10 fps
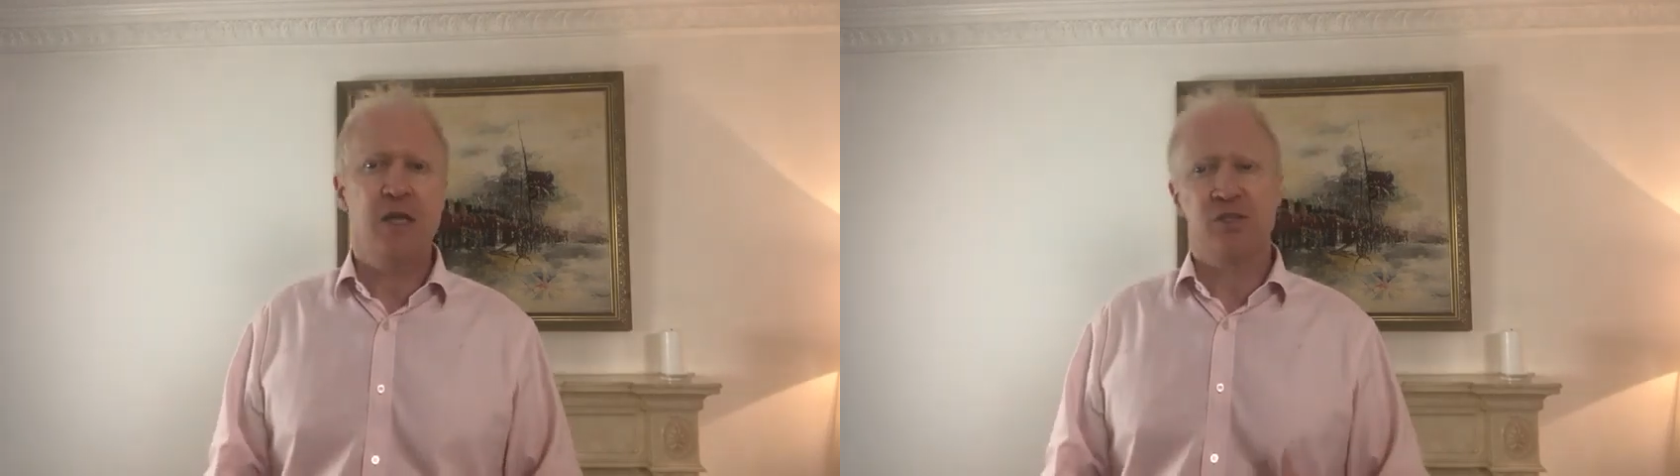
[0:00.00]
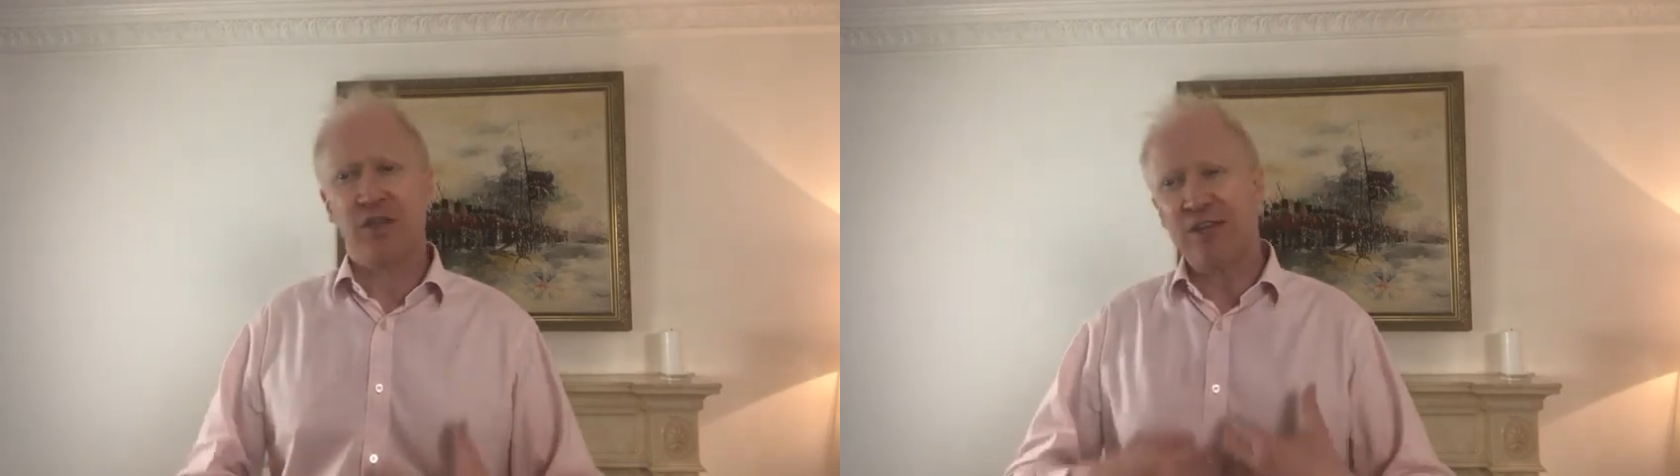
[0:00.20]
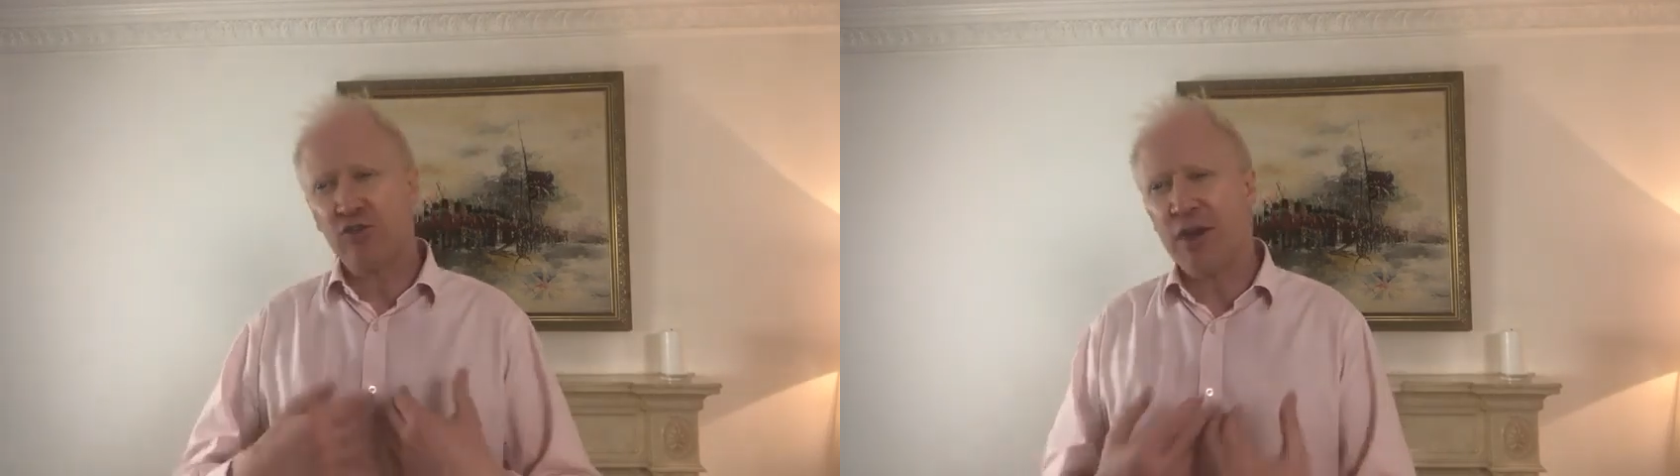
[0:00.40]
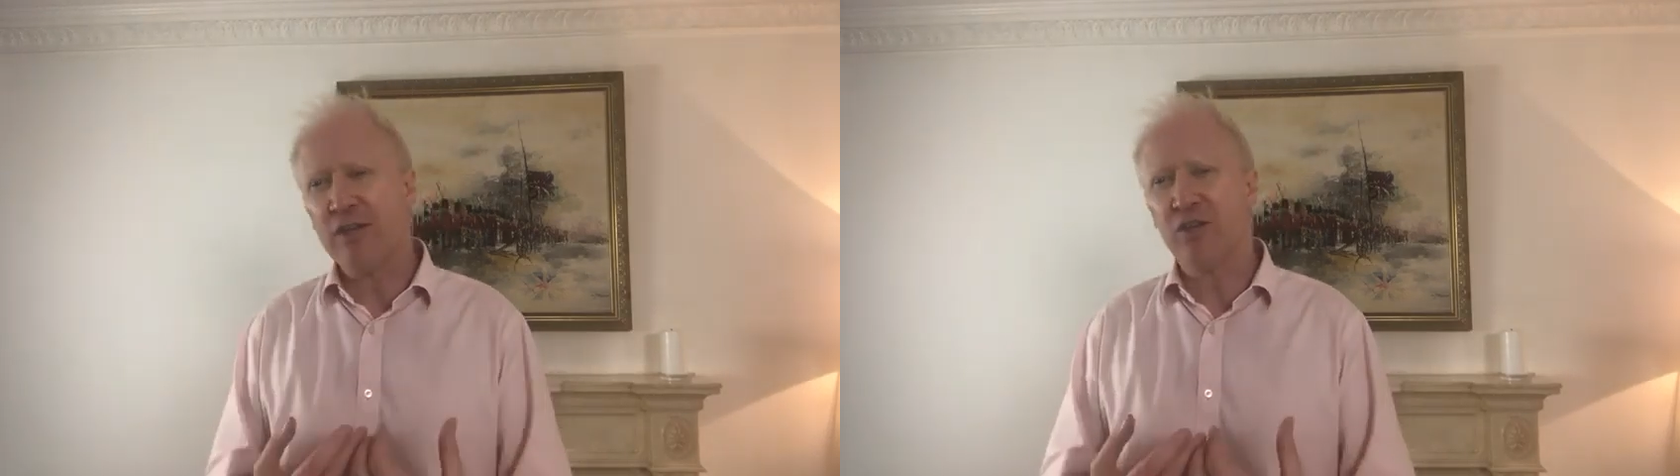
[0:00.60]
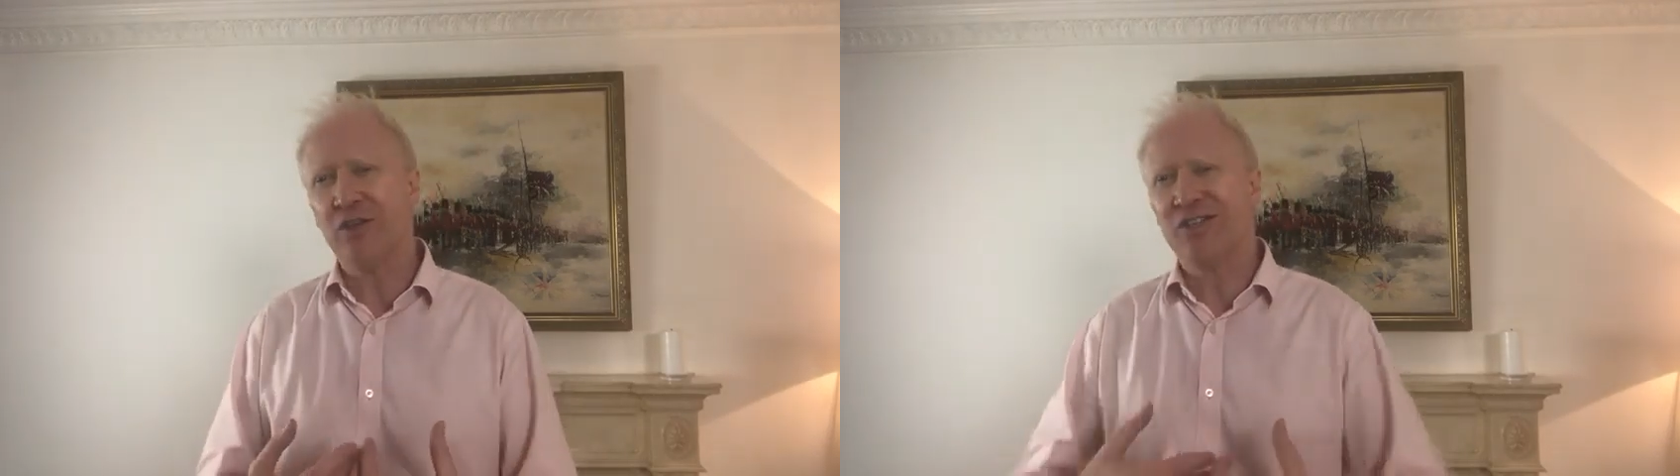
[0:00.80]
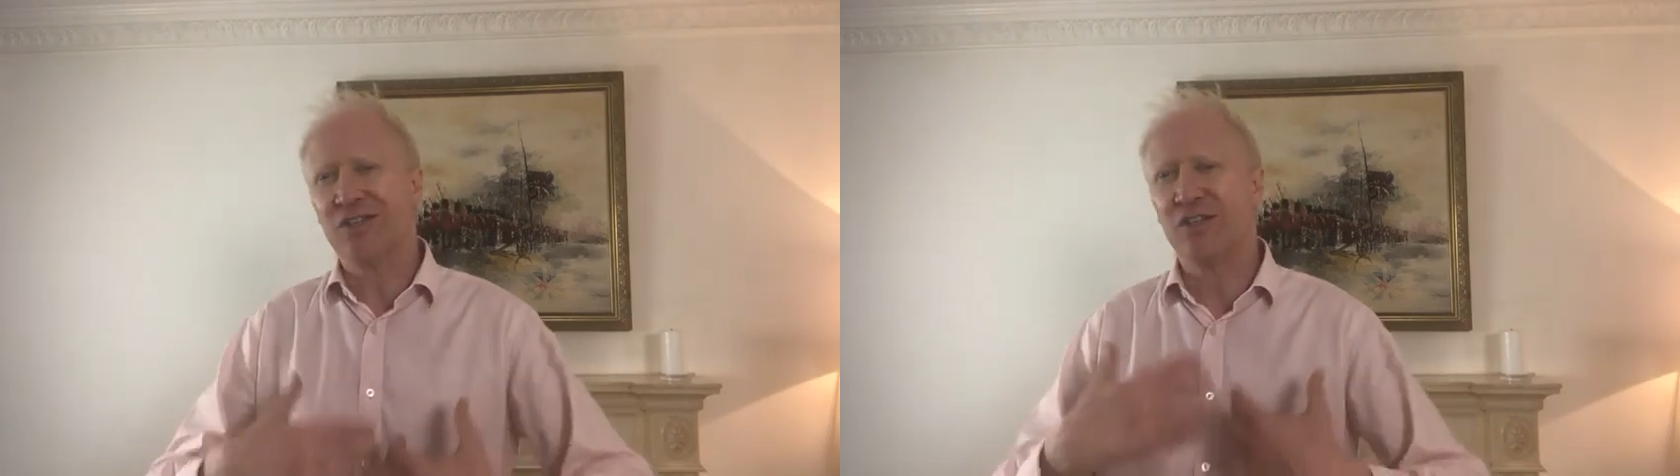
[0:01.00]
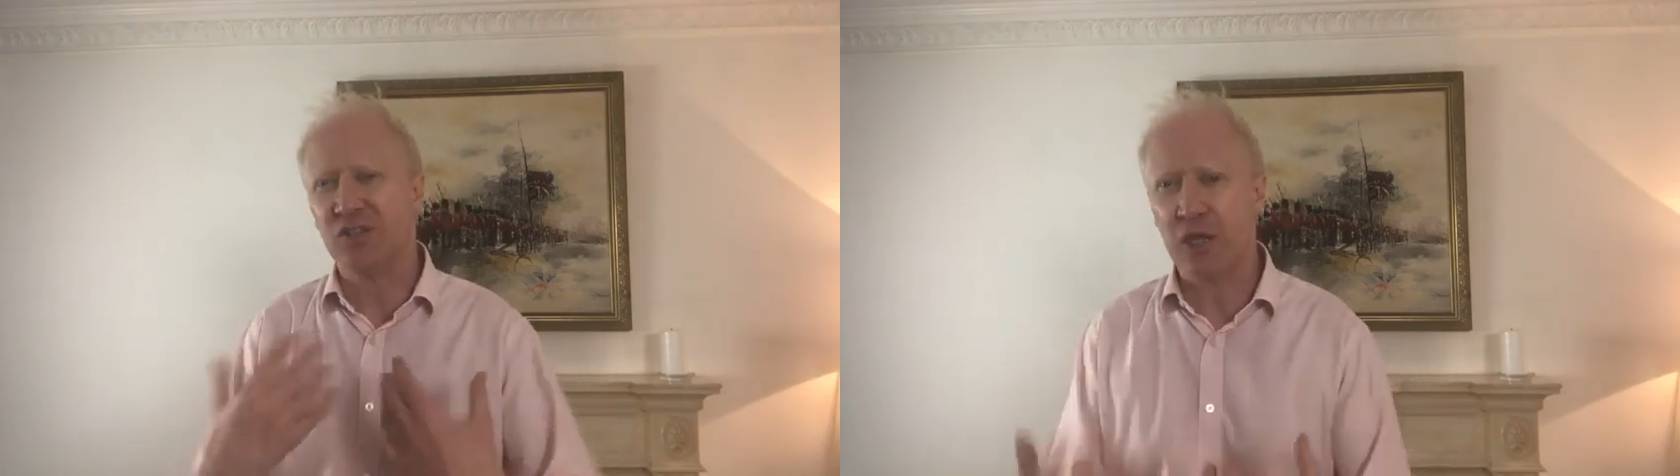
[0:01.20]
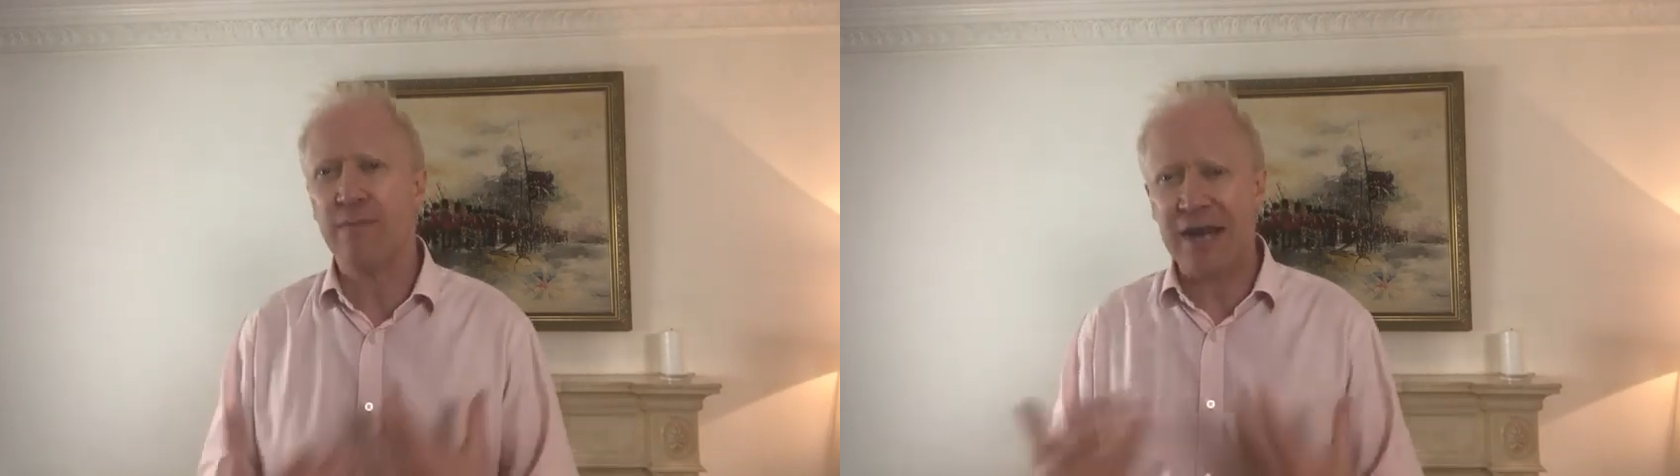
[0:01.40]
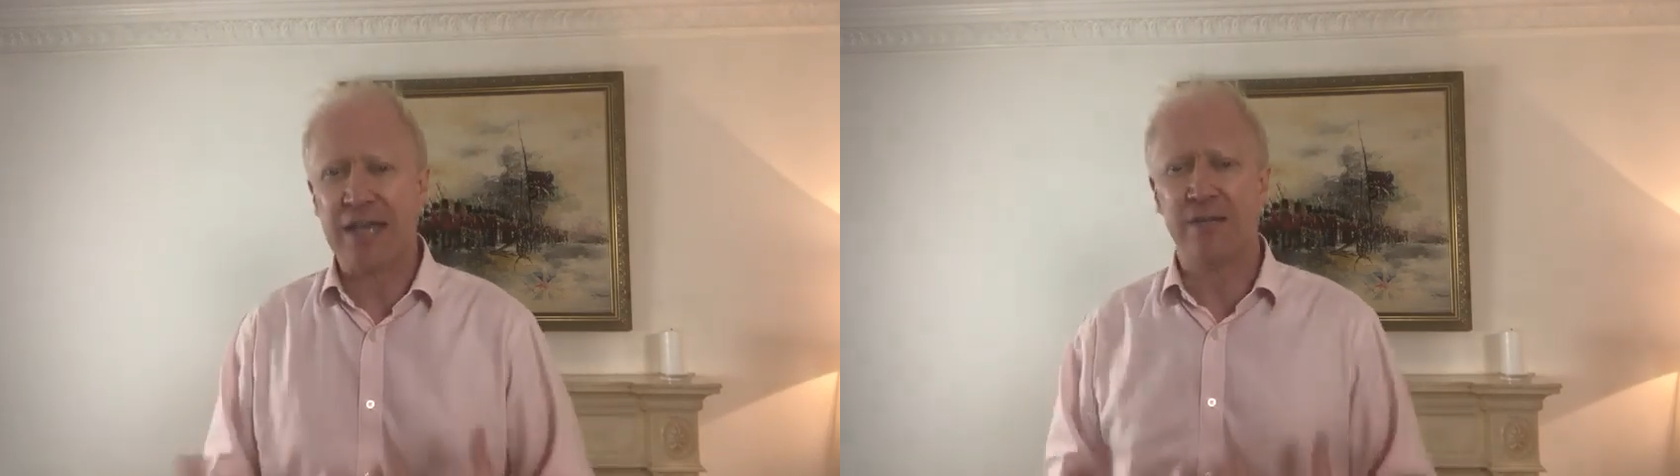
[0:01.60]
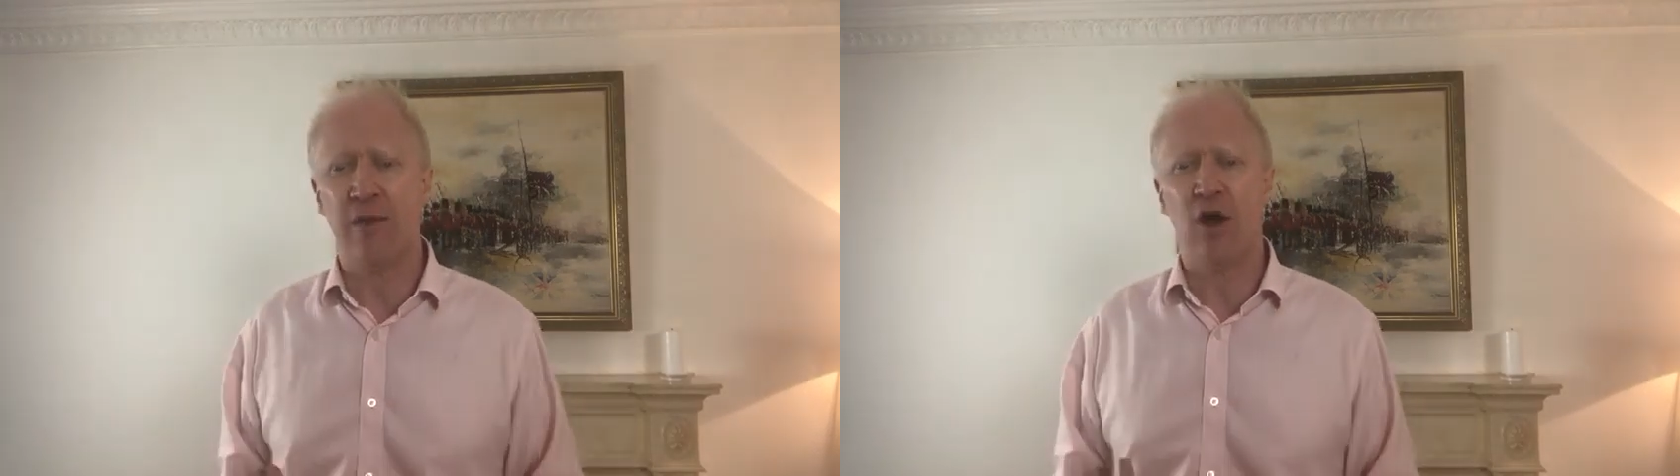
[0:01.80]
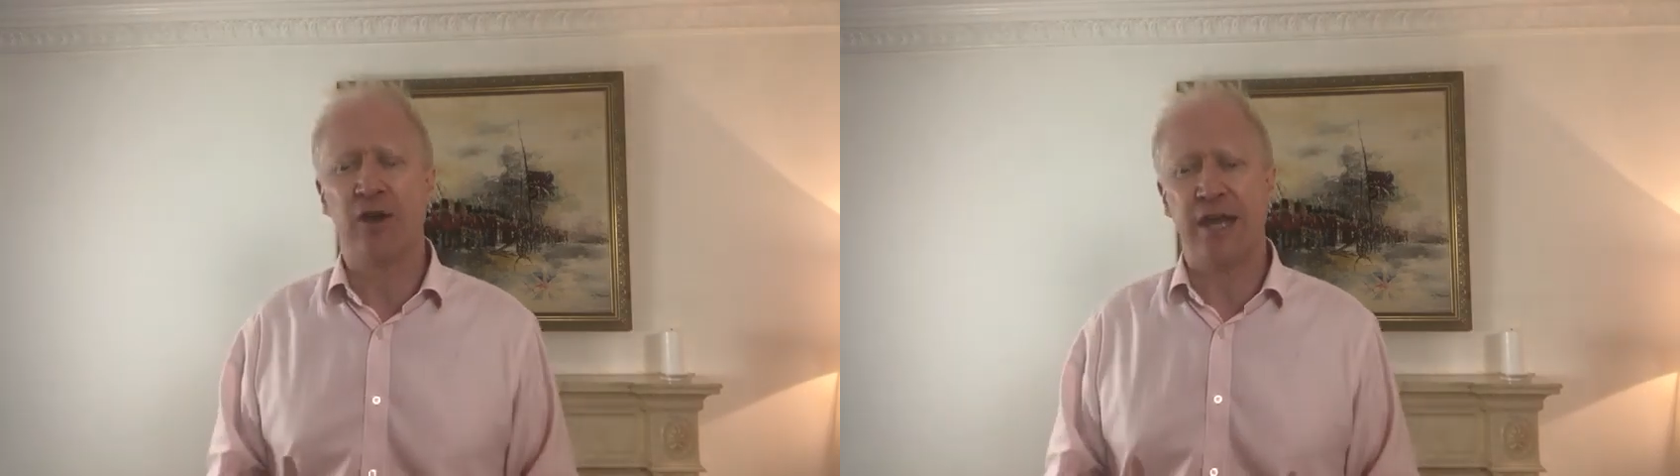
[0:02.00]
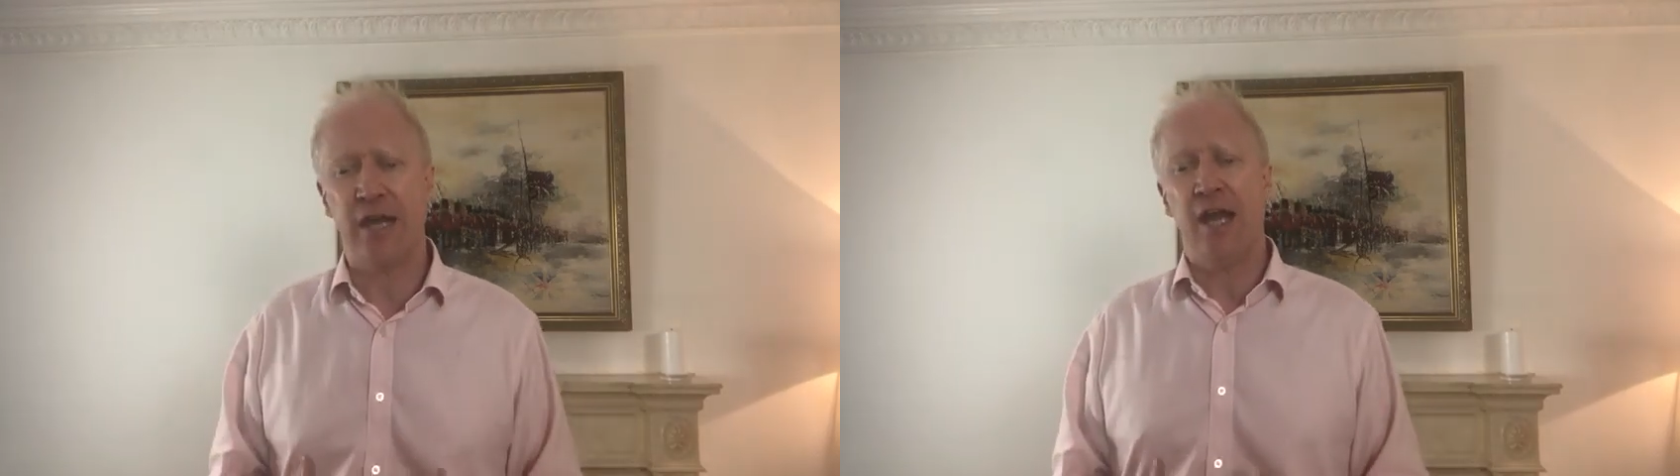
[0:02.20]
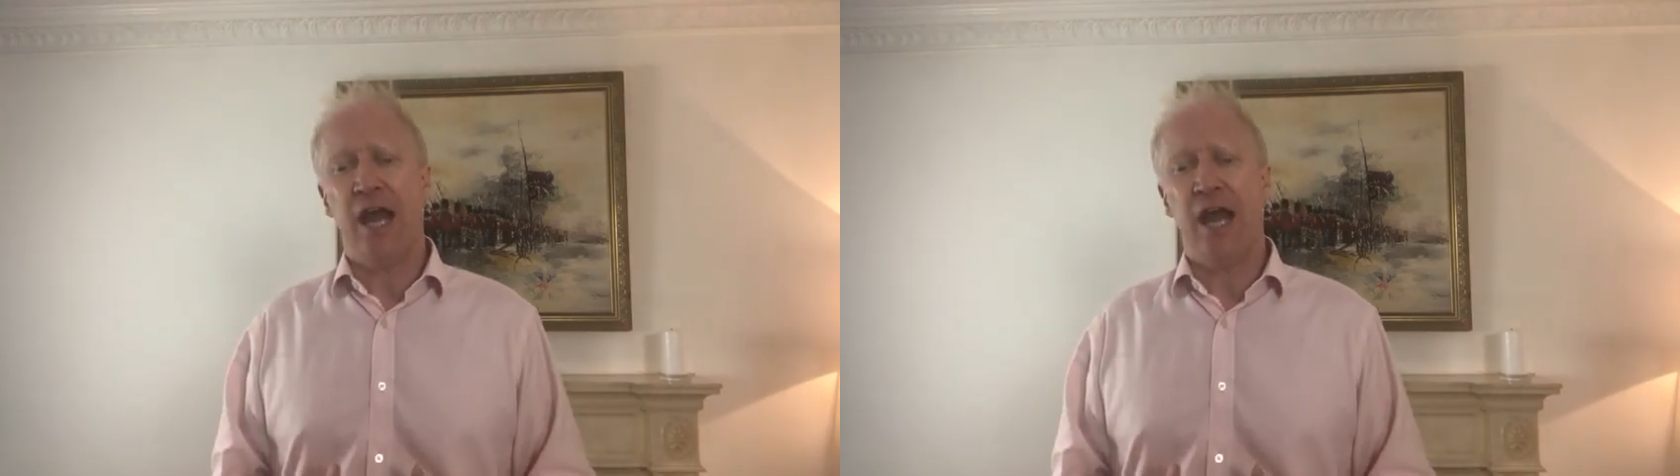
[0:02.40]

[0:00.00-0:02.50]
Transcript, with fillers: So they're trying to do this to stimulate the market,